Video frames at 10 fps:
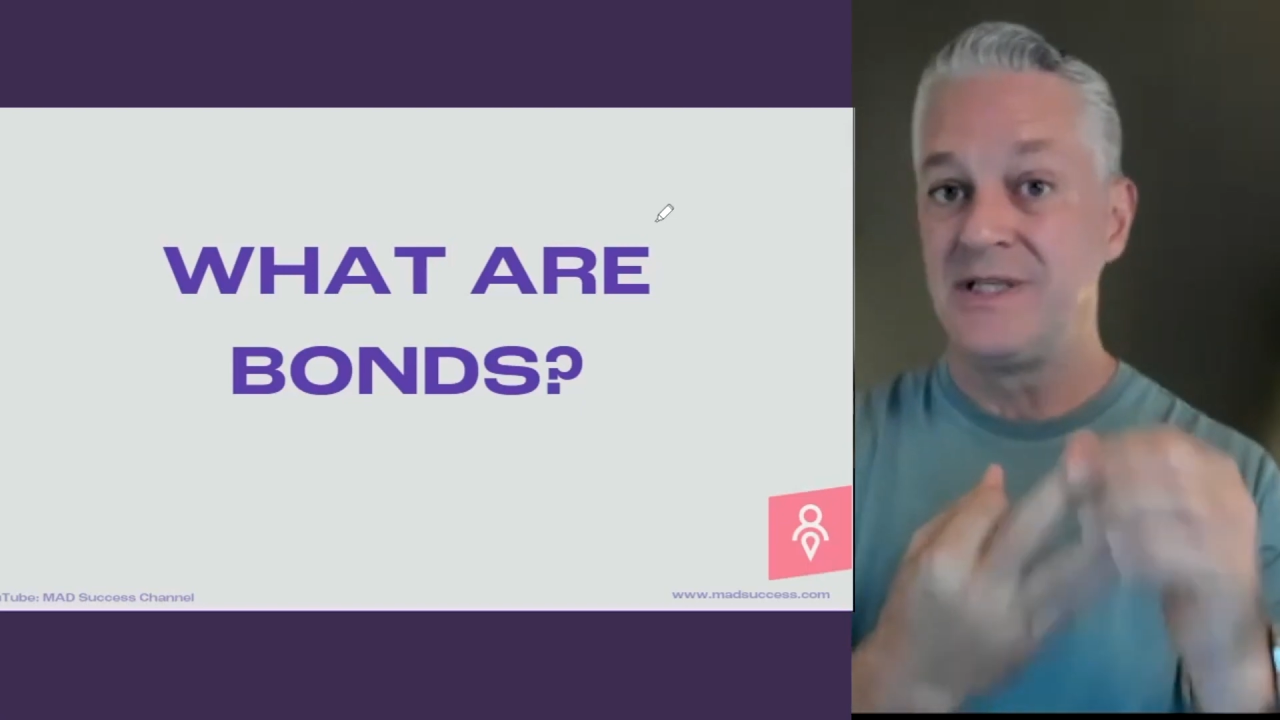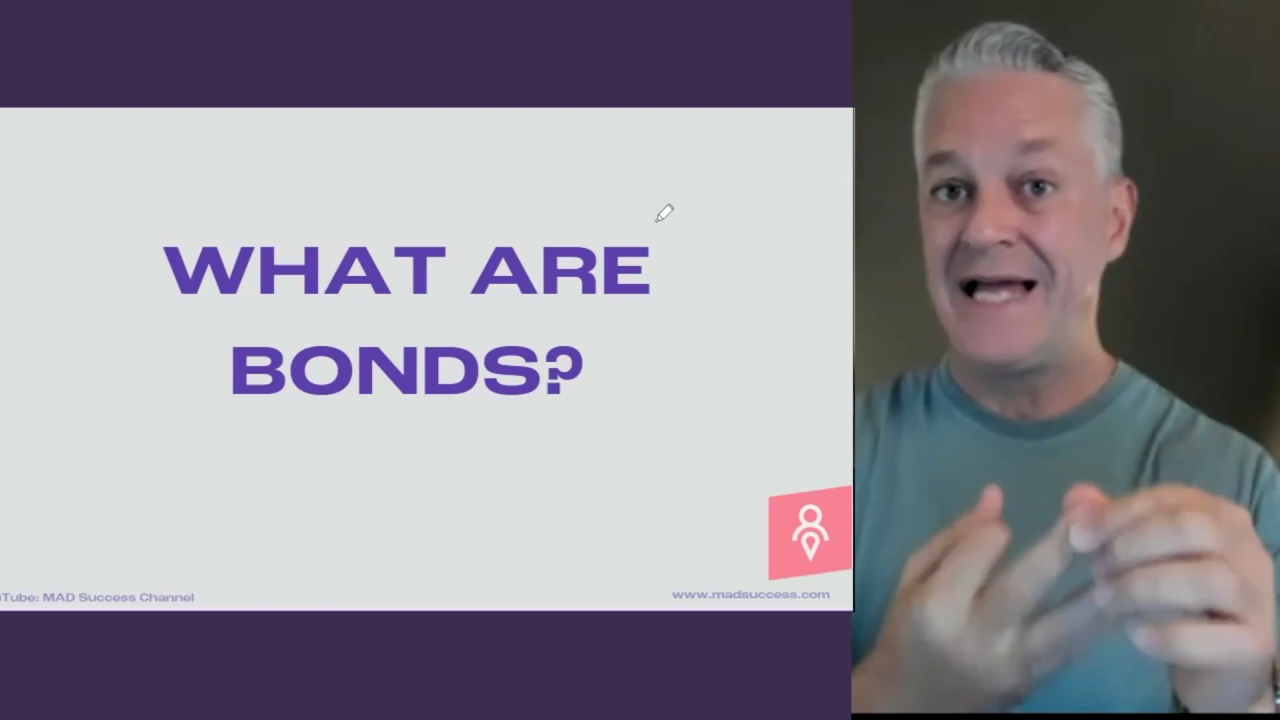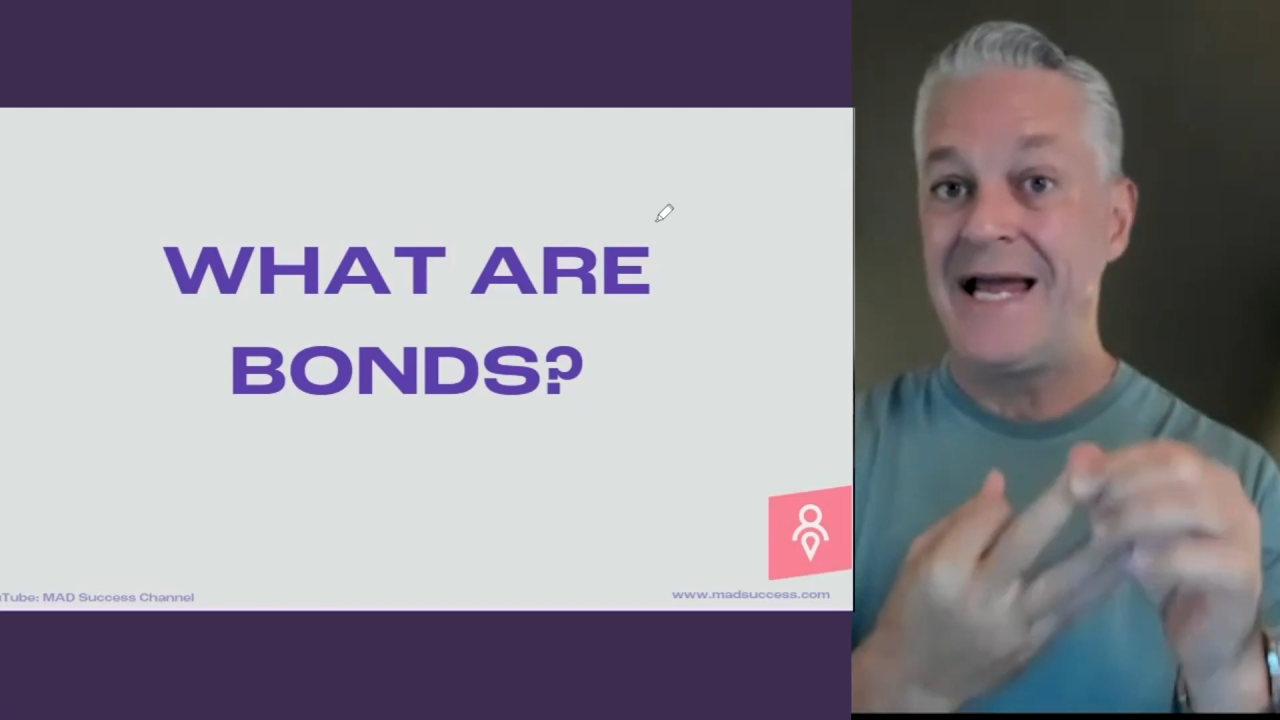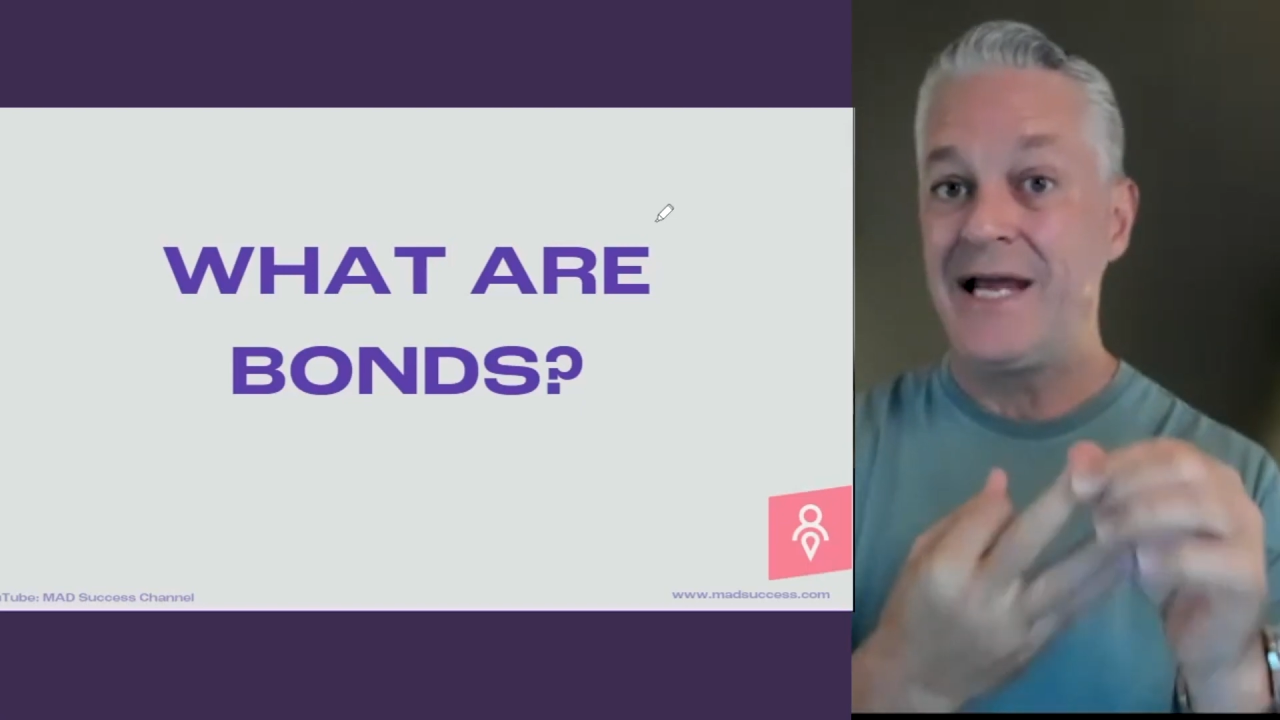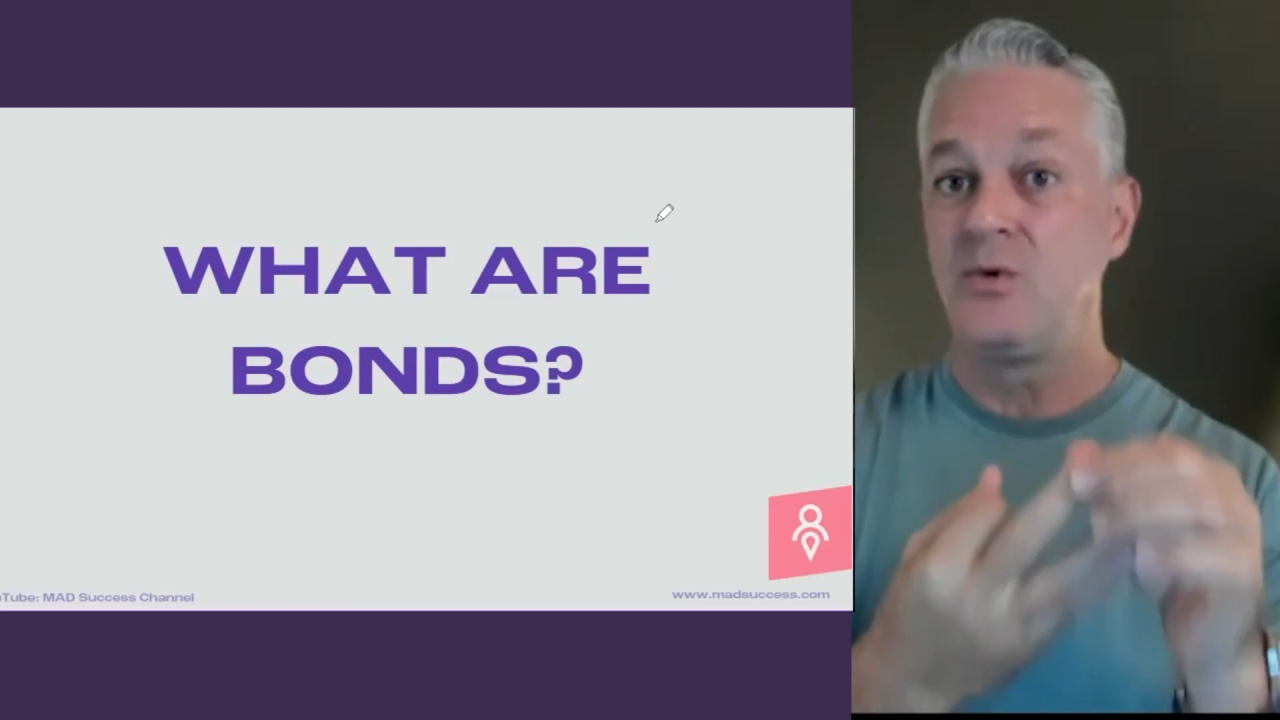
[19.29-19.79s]

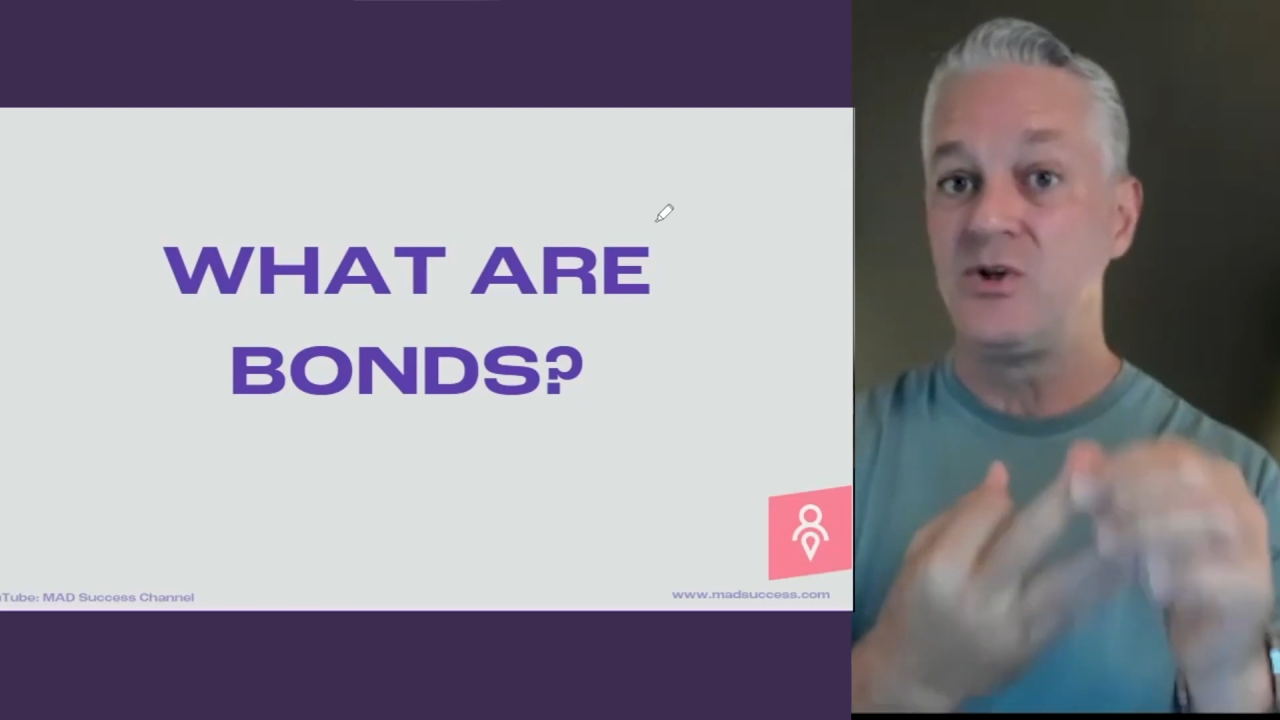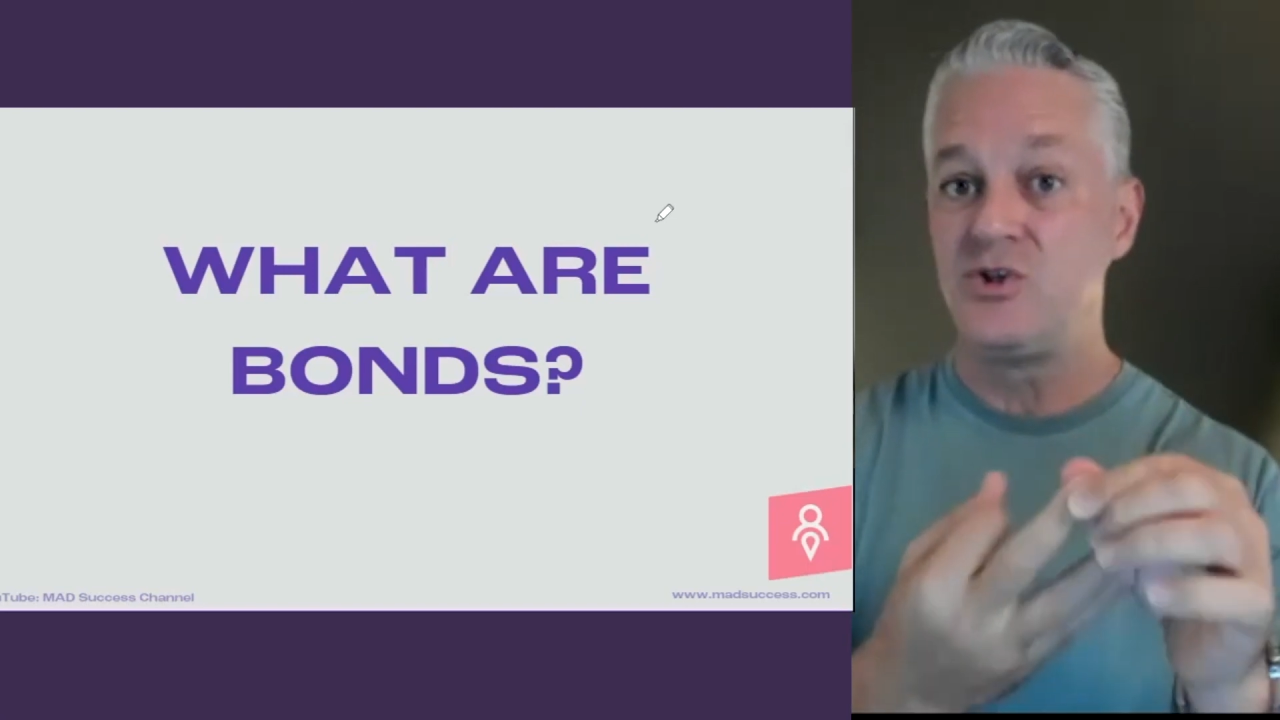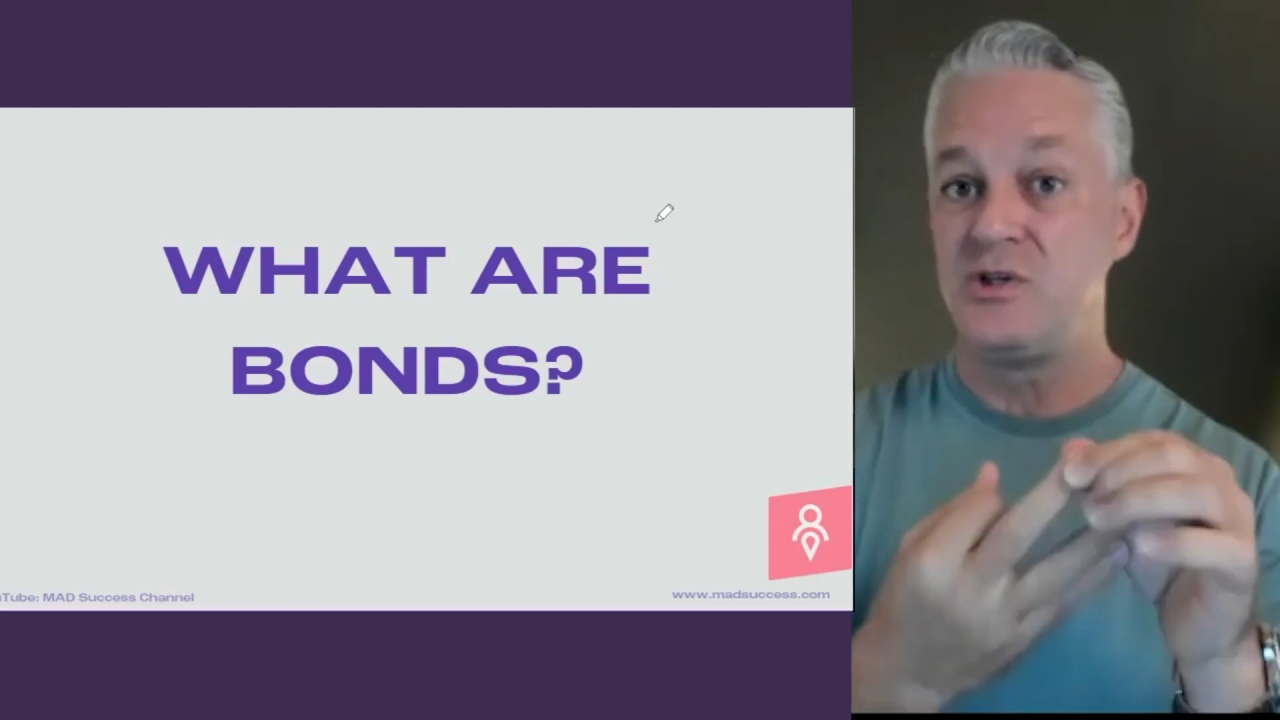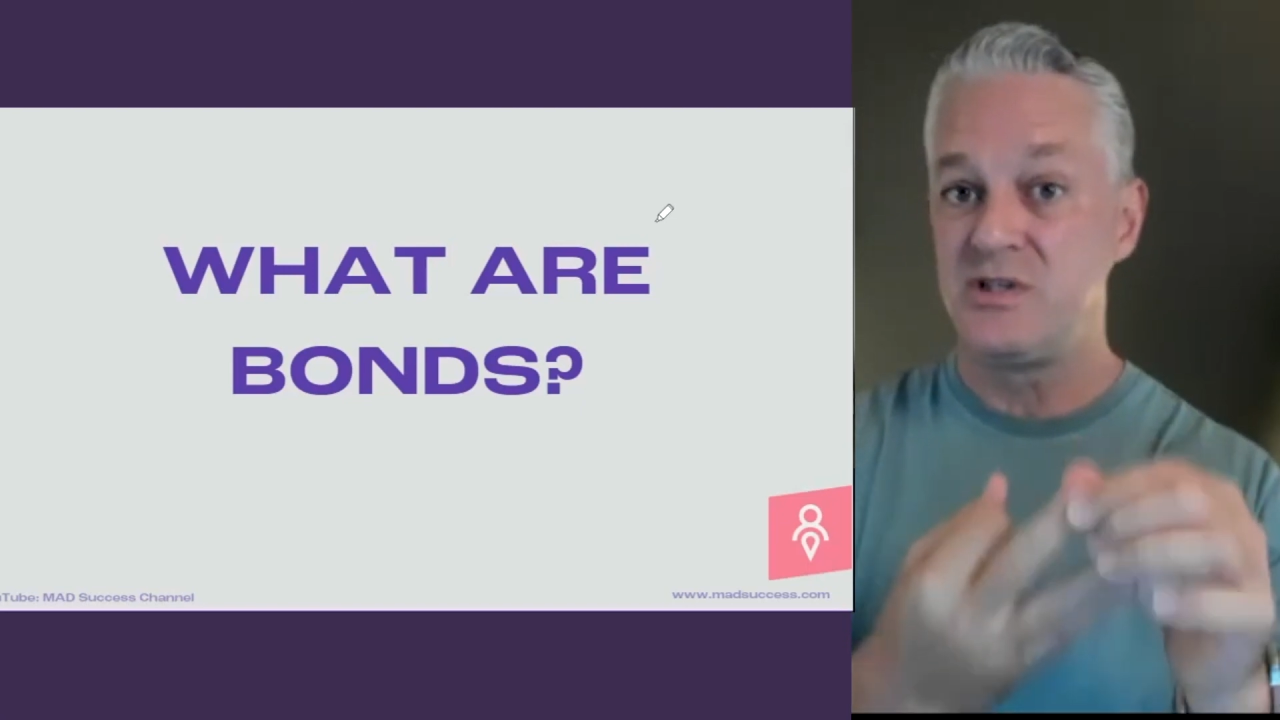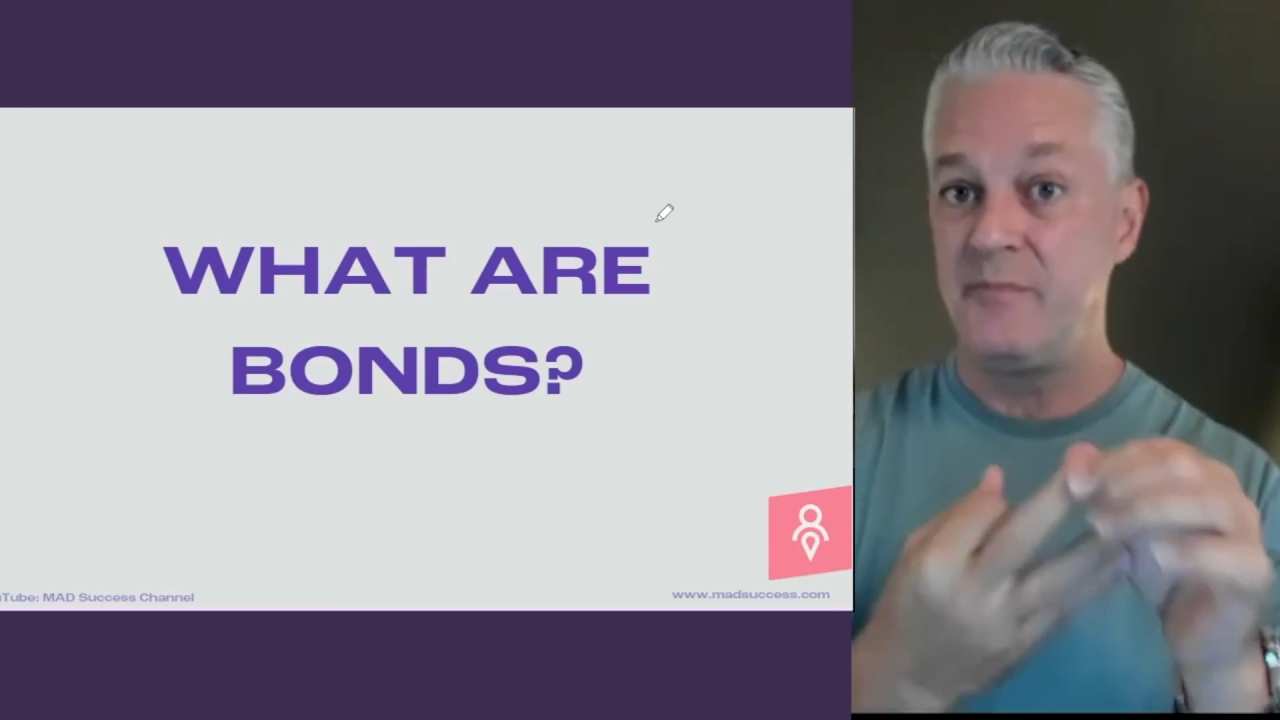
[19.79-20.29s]
languages